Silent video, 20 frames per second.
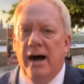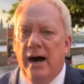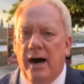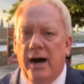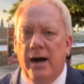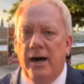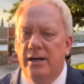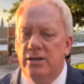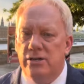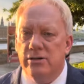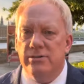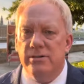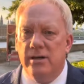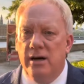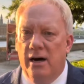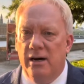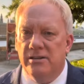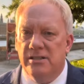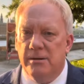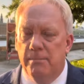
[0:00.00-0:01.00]
I just
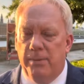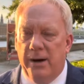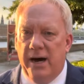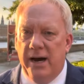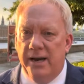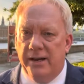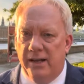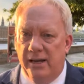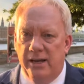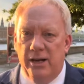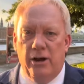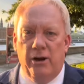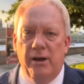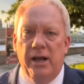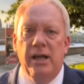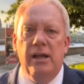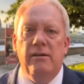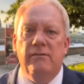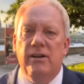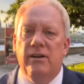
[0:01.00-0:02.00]
can't abide it. You know,
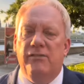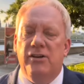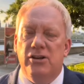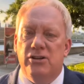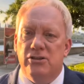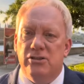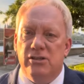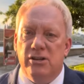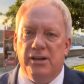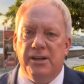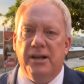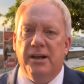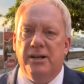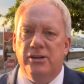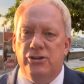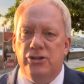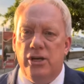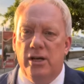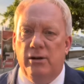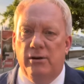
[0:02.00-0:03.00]
even if you just sort of get a
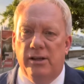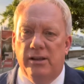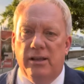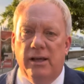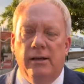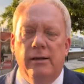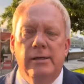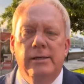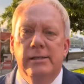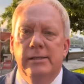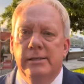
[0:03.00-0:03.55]
chill, you think,